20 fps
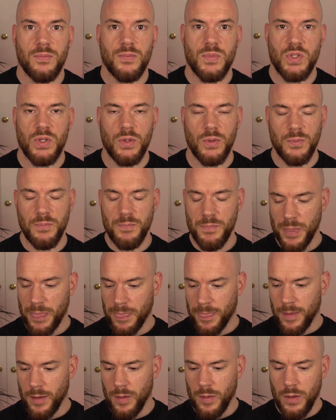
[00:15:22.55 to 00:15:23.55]
So
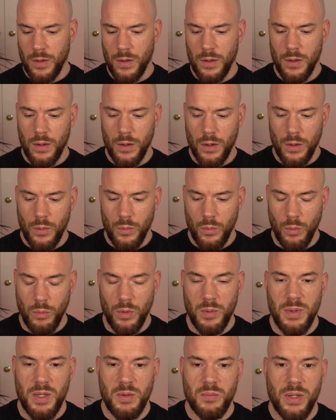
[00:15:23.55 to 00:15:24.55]
what
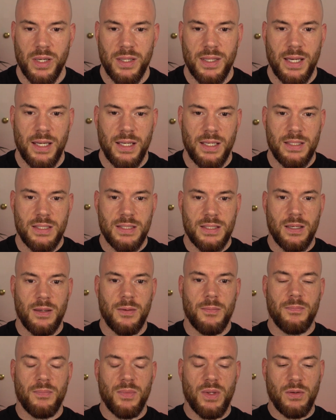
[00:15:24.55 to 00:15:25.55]
we mean by that is
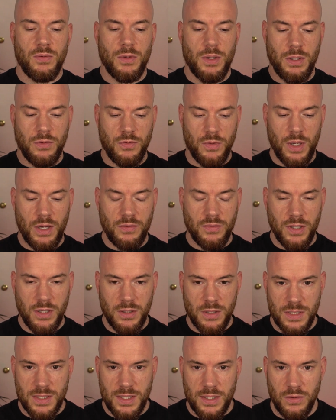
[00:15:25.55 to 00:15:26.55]
if you have an
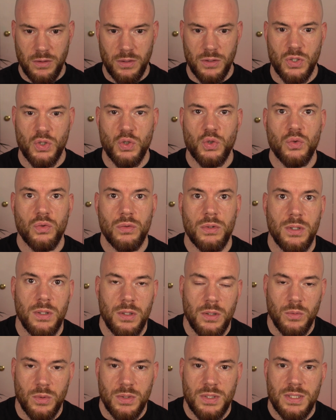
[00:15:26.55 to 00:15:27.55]
understanding of the story
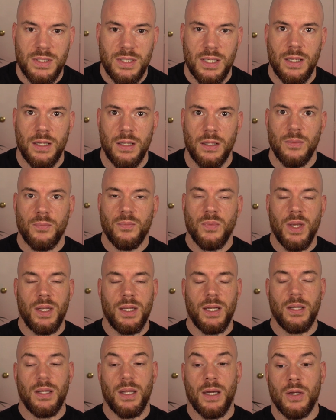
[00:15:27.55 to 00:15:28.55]
that you want to tell,
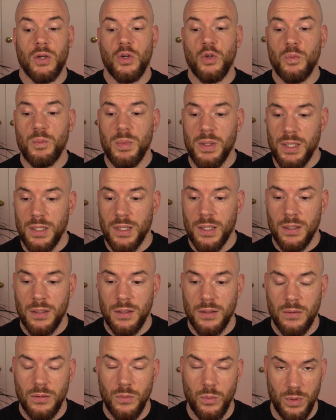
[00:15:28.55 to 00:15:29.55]
and now that could be
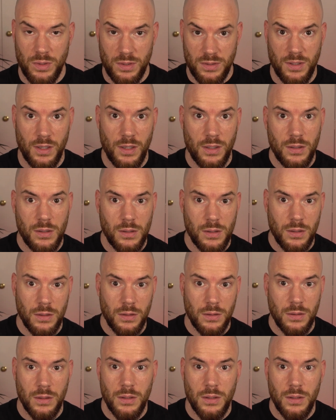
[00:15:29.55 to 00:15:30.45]
with dialogue,